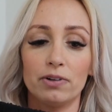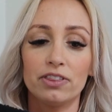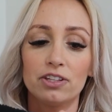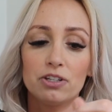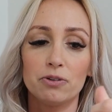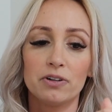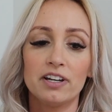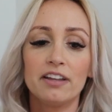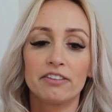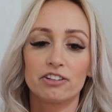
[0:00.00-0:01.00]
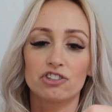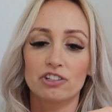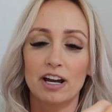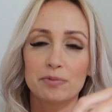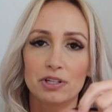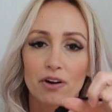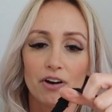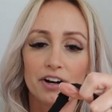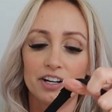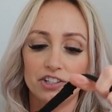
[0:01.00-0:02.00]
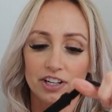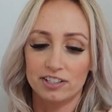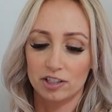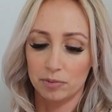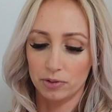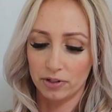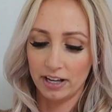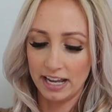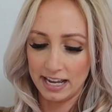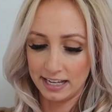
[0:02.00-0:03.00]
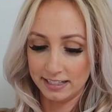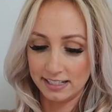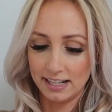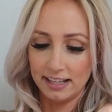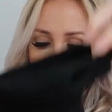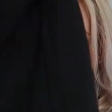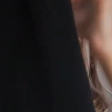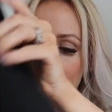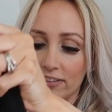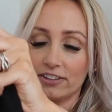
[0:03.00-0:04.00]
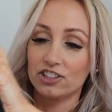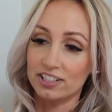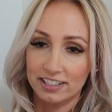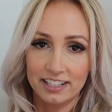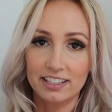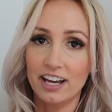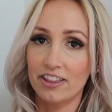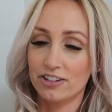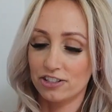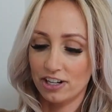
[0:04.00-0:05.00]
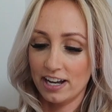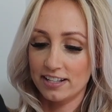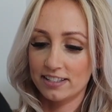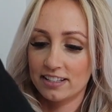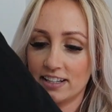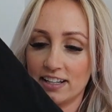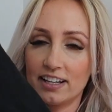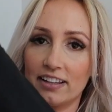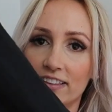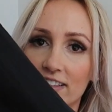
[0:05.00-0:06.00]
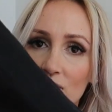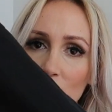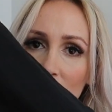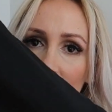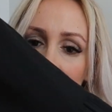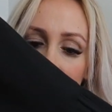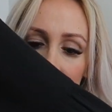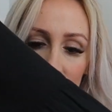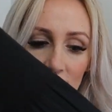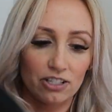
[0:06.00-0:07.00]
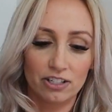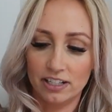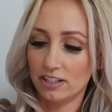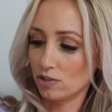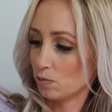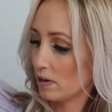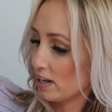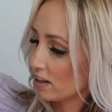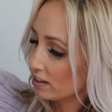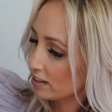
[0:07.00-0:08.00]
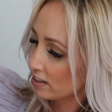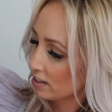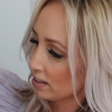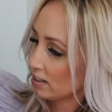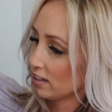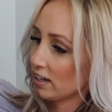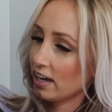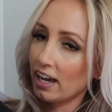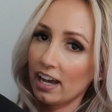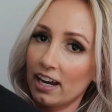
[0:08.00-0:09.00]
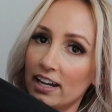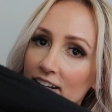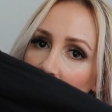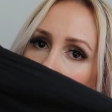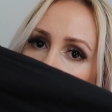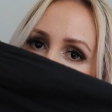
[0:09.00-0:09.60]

with you. The straps are adjustable and just like the other dress, this one is tiered as well and it